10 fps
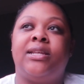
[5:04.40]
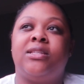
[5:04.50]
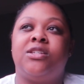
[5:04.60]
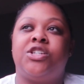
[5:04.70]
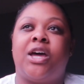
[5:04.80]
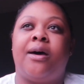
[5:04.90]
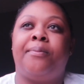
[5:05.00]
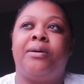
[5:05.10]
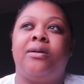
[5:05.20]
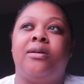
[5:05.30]
I need to
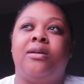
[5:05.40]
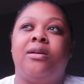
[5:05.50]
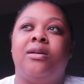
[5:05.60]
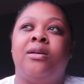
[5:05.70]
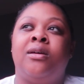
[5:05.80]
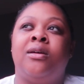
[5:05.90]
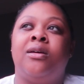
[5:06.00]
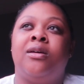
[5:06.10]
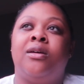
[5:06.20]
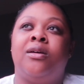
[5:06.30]
shop.
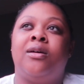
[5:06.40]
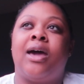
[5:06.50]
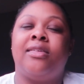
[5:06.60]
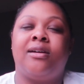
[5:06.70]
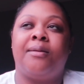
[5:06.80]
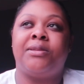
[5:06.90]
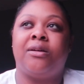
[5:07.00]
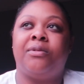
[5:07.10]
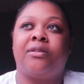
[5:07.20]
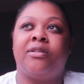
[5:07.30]
I think I'm
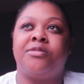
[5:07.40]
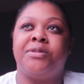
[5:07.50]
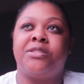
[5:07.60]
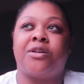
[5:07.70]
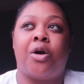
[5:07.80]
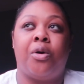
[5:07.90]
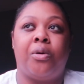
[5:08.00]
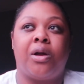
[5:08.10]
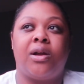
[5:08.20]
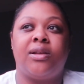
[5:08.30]
done with Christmas
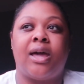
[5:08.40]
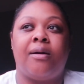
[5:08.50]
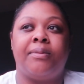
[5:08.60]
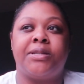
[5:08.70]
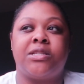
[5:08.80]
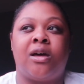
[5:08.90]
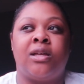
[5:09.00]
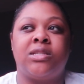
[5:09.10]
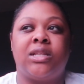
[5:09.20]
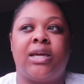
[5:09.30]
decor. Now I'm just
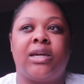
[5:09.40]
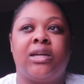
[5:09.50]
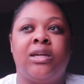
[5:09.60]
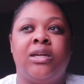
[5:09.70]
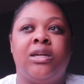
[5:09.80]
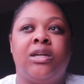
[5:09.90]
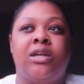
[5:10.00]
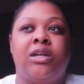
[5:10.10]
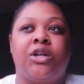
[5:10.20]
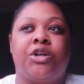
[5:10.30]
on to like
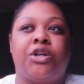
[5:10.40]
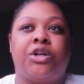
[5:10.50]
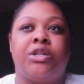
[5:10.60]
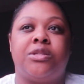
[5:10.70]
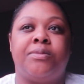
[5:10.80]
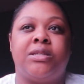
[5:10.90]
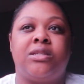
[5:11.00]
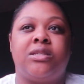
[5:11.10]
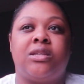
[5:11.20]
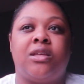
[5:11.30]

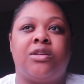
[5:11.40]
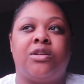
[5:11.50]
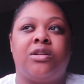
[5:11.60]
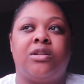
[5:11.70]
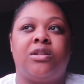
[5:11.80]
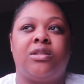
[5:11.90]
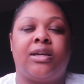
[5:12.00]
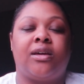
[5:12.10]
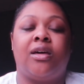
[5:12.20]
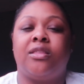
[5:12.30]
Christmas, other,
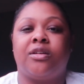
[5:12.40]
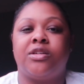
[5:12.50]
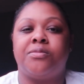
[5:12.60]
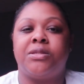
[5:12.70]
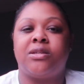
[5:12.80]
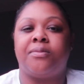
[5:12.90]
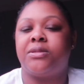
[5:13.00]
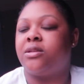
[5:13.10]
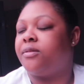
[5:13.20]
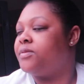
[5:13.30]
like other Christmas type
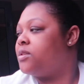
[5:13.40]
stuff.